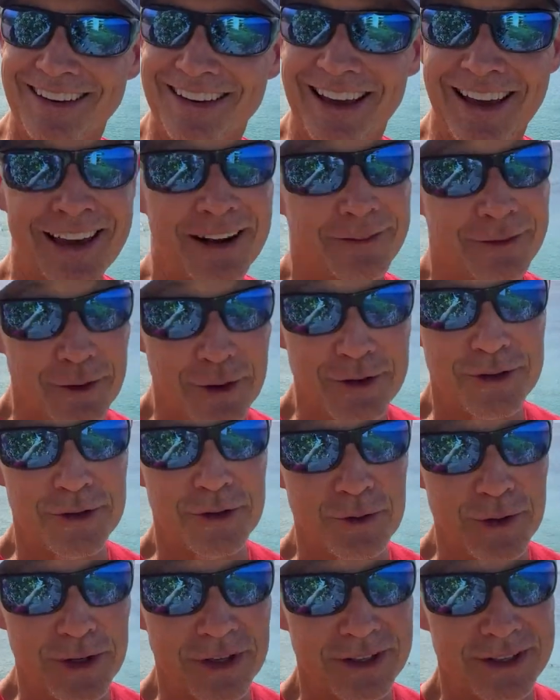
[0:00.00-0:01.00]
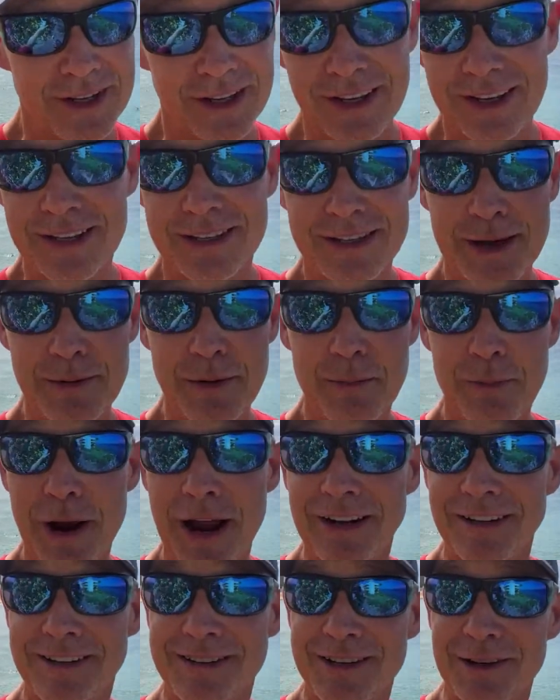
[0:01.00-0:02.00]
And of course, it's real estate because I am a
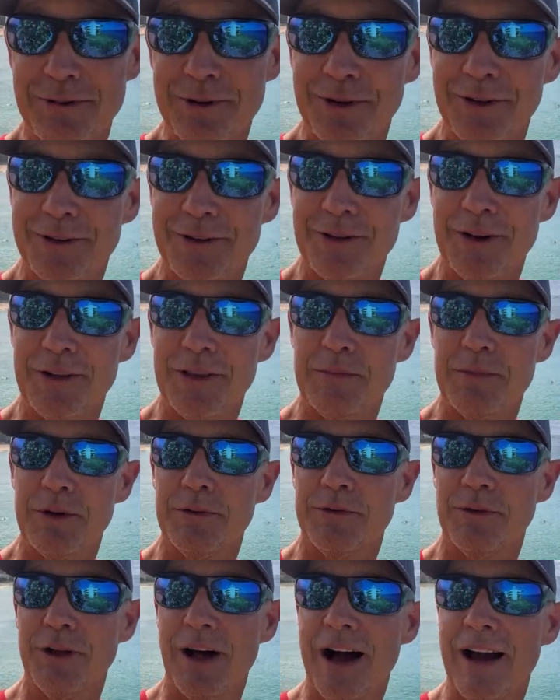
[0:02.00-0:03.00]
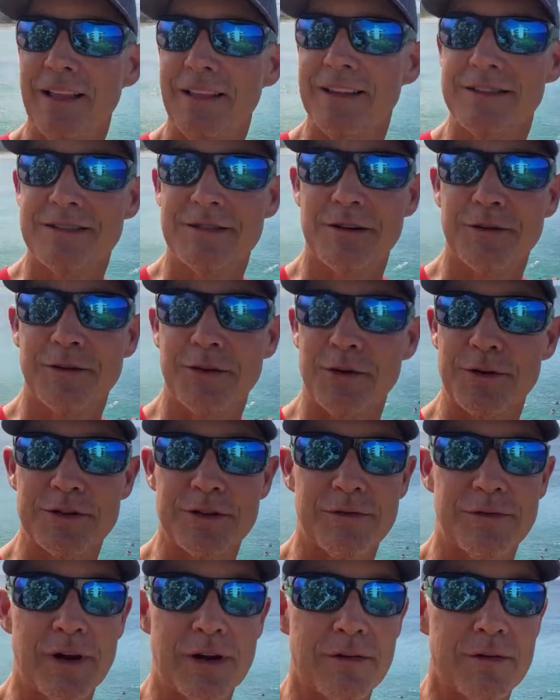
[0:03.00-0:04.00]
practicing realtor on the beautiful island. So of course,
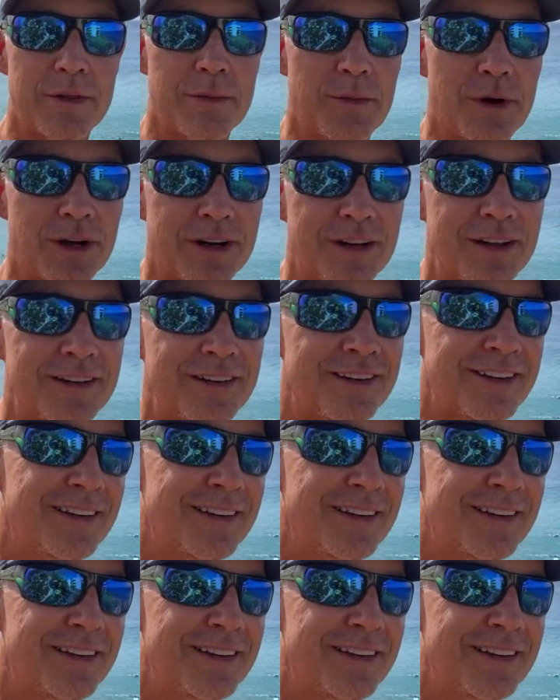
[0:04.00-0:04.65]
if you're ever in the market,